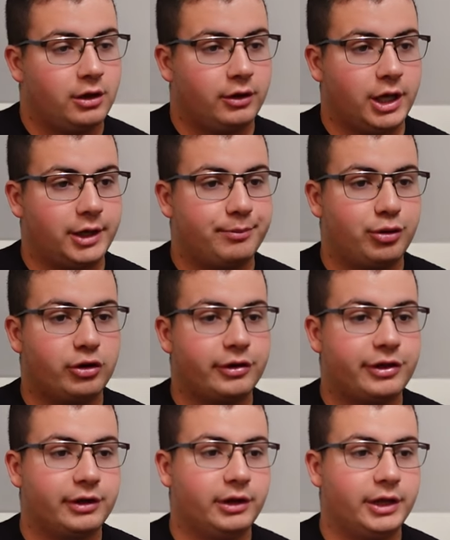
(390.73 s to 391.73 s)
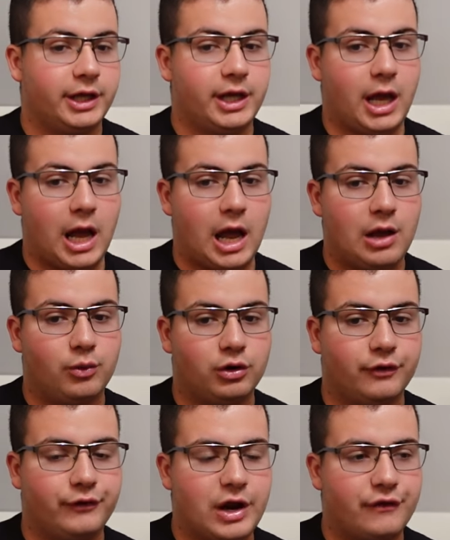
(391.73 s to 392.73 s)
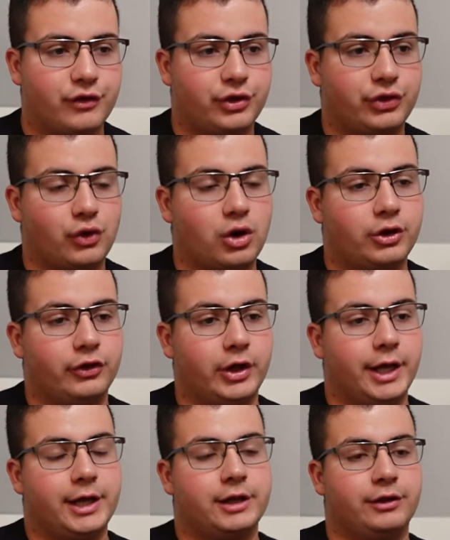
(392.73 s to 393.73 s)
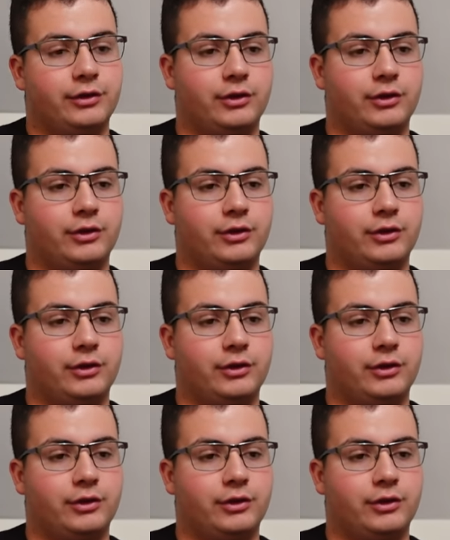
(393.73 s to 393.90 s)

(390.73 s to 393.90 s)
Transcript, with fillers: Like, personally, I would have never thought, like,